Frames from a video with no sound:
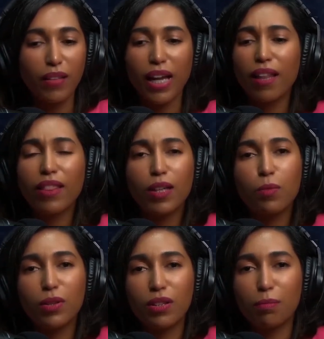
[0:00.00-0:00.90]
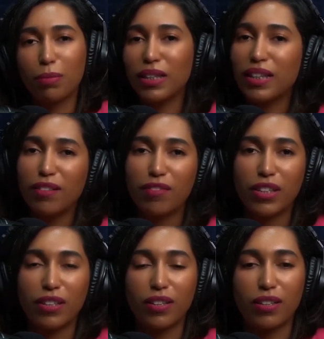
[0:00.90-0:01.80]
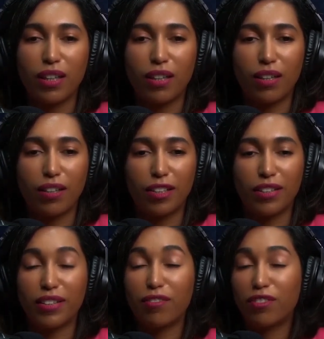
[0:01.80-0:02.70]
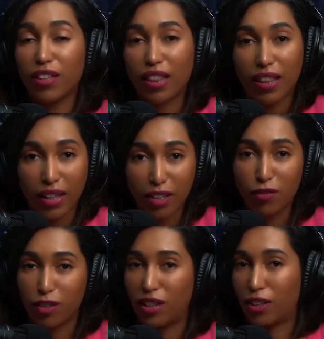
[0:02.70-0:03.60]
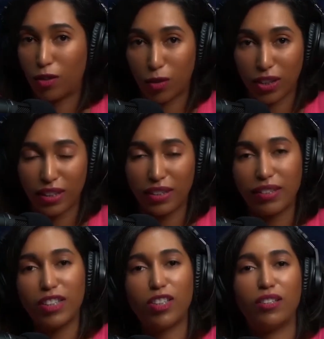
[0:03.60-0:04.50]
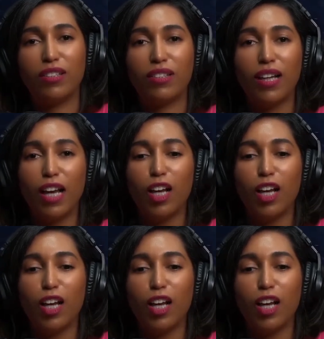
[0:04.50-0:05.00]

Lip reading: And they will believe in different things for their organizations.